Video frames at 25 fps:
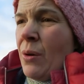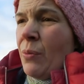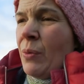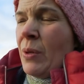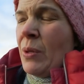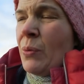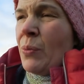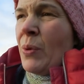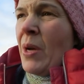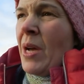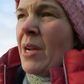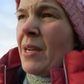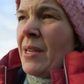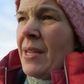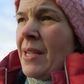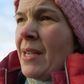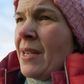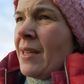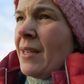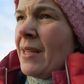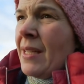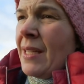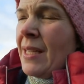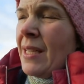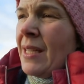when we are
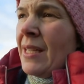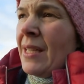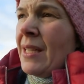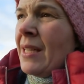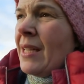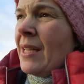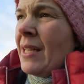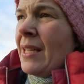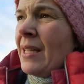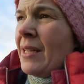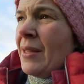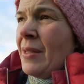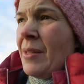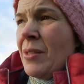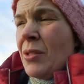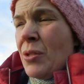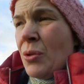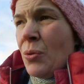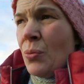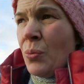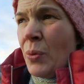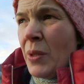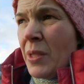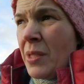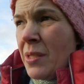nearly
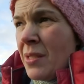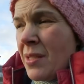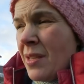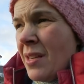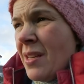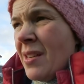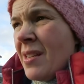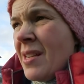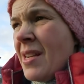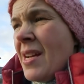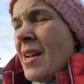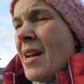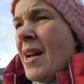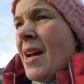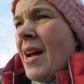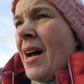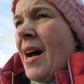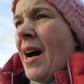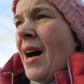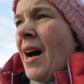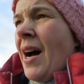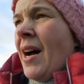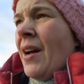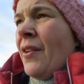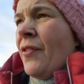into winter,
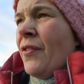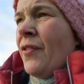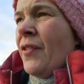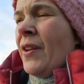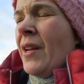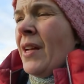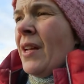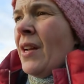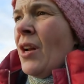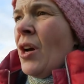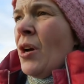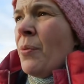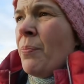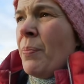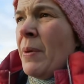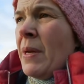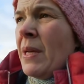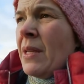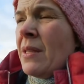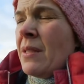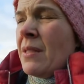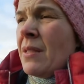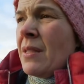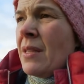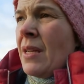I feel a
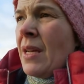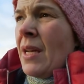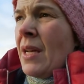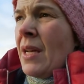bit